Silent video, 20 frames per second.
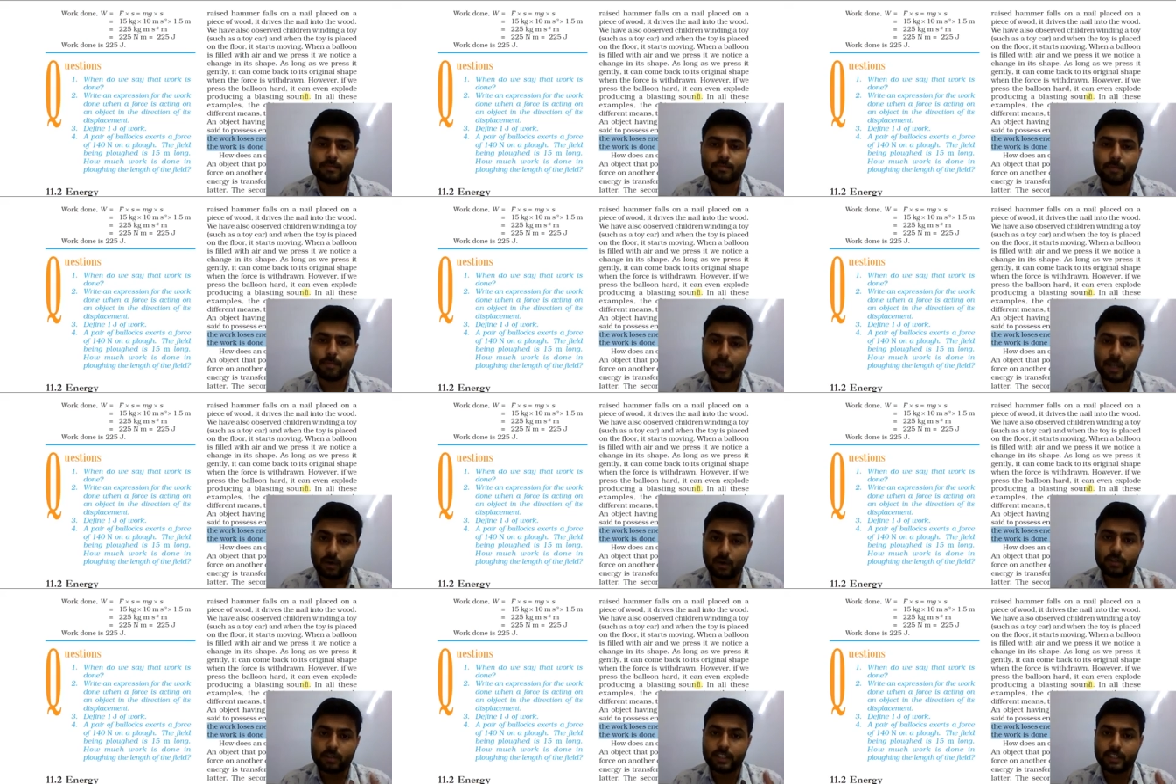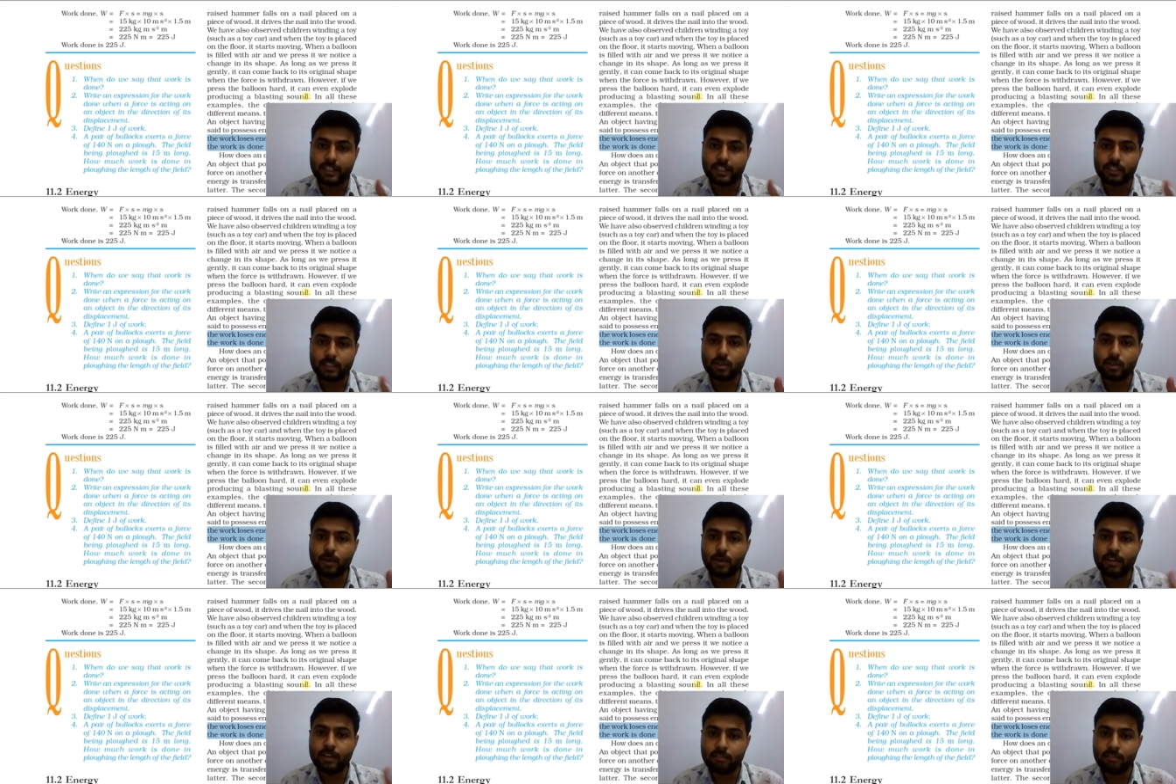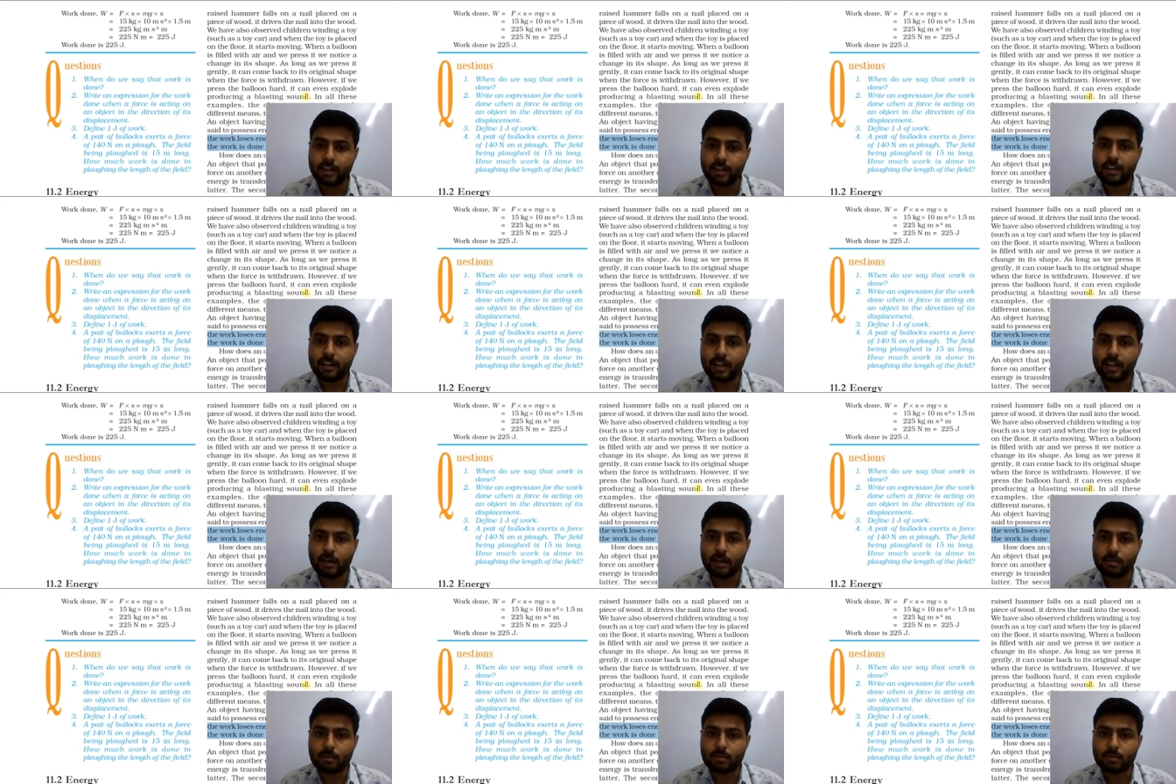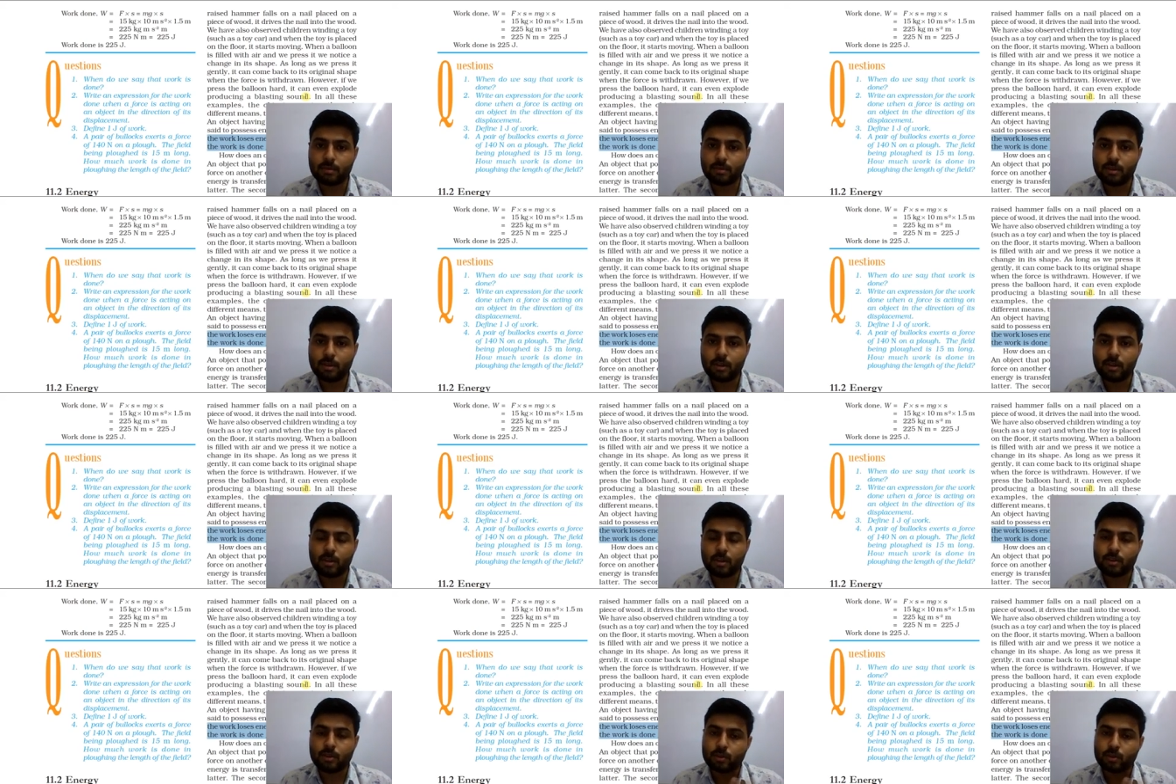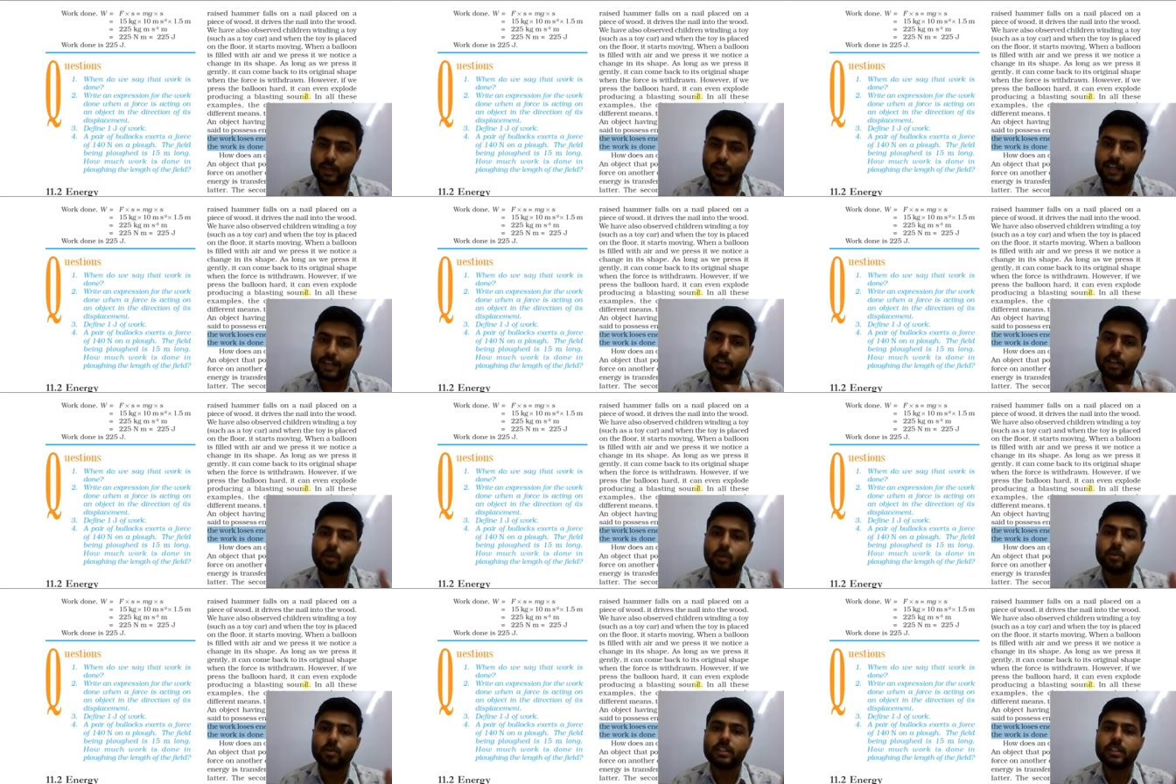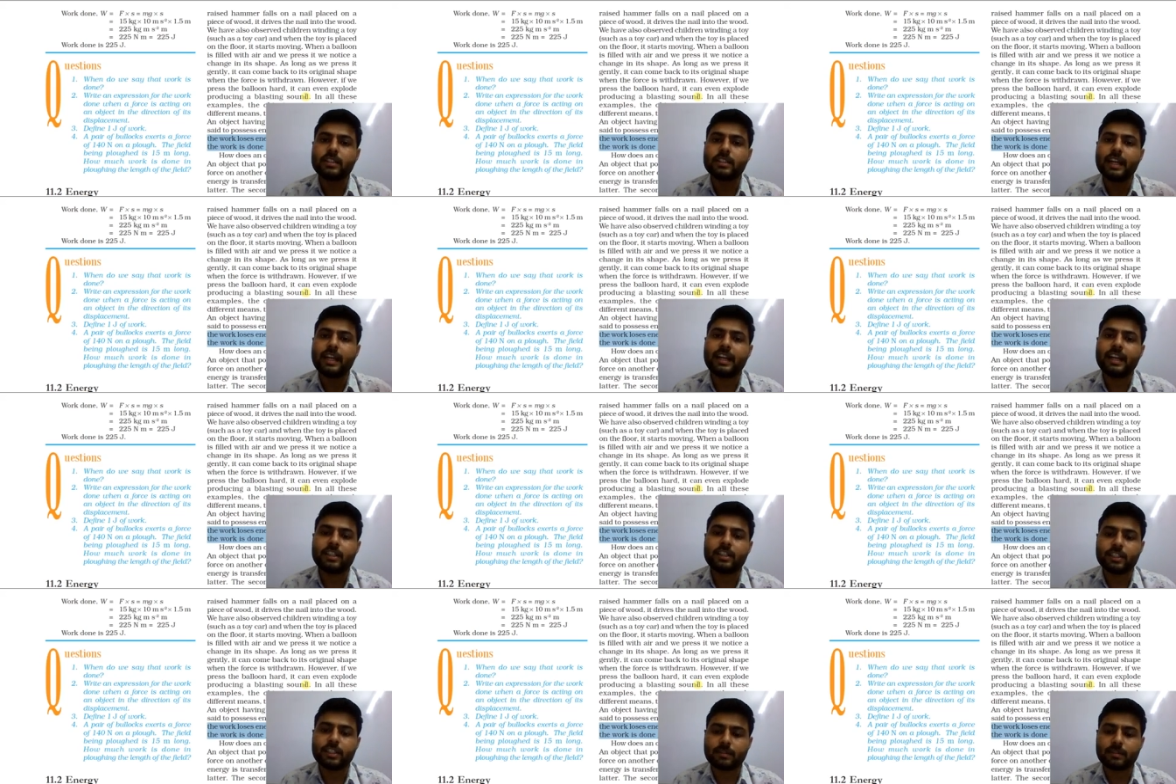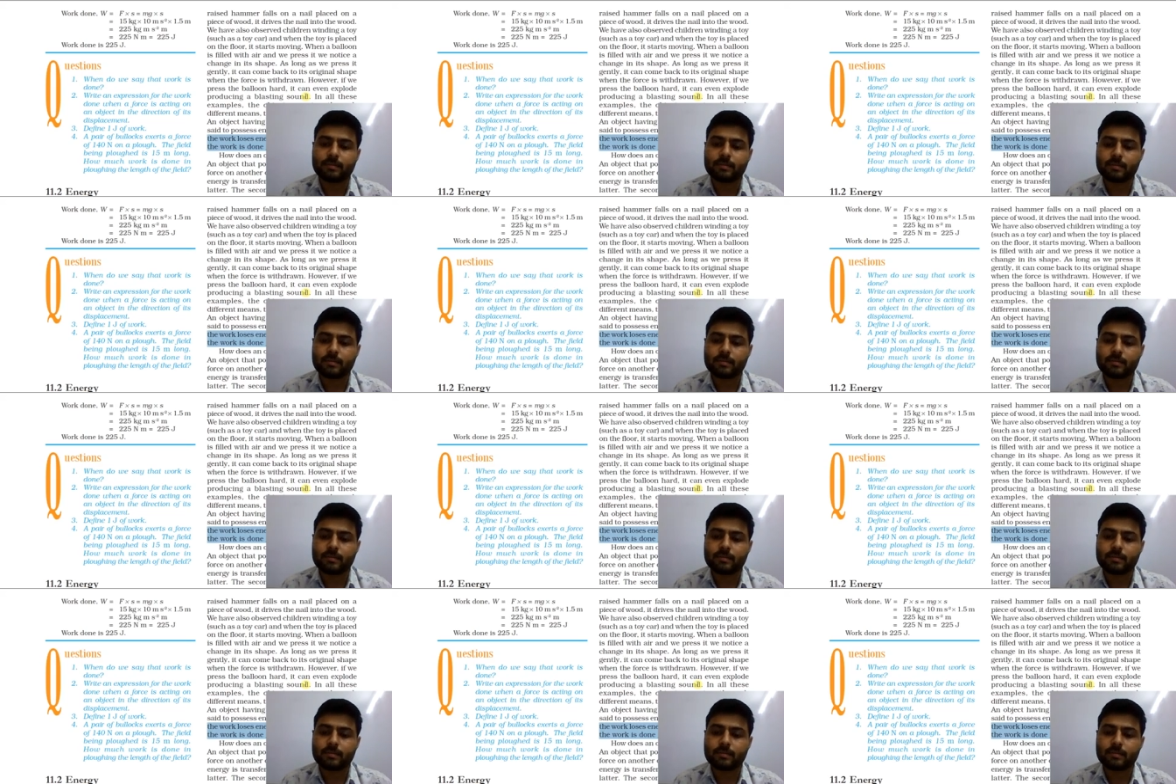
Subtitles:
because it is doing work now. So it loses energy.